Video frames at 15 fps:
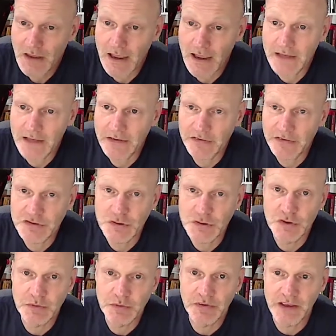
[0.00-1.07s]
And as
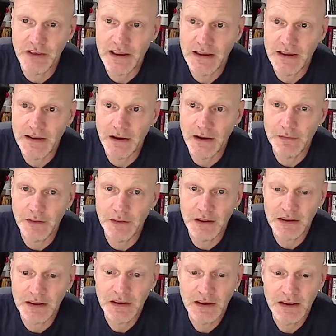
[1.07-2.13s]
George was saying, I
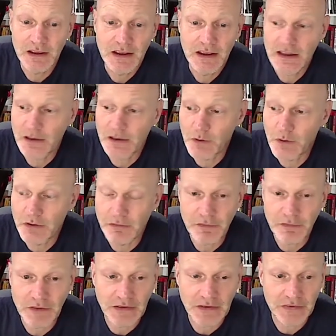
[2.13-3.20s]
think one of the
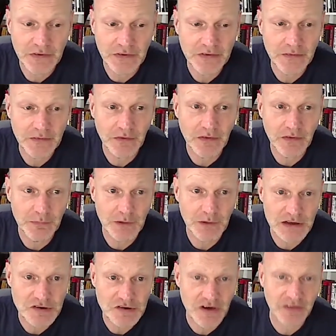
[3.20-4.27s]
things that's really
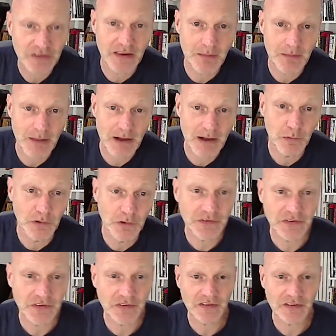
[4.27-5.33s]
interesting about all of this
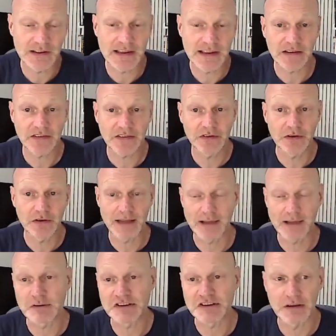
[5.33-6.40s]
is its links to
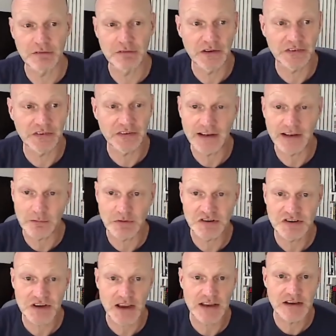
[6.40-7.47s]
language diversity and language
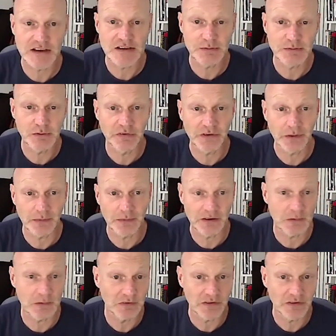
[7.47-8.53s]
change, but also, as he
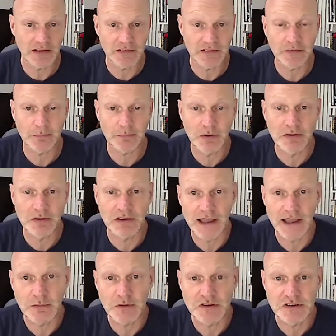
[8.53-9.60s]
was saying, to spoken
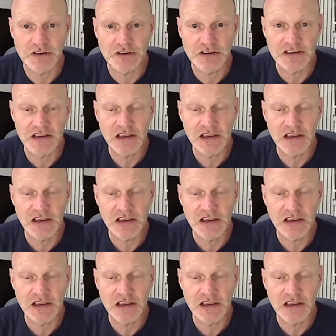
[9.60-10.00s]
language and